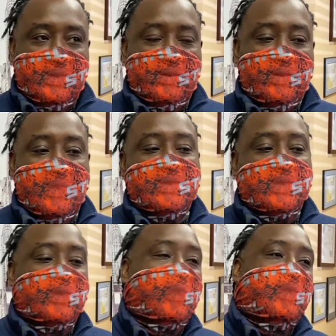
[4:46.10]

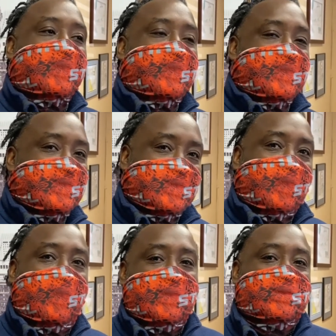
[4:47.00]
Rising Ground
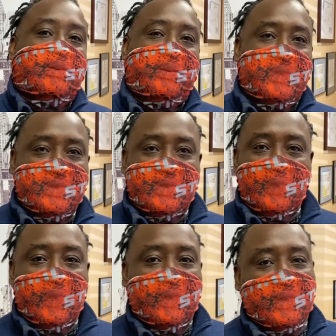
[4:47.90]
is an awesome place
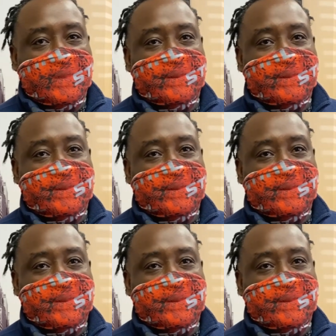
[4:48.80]
to work.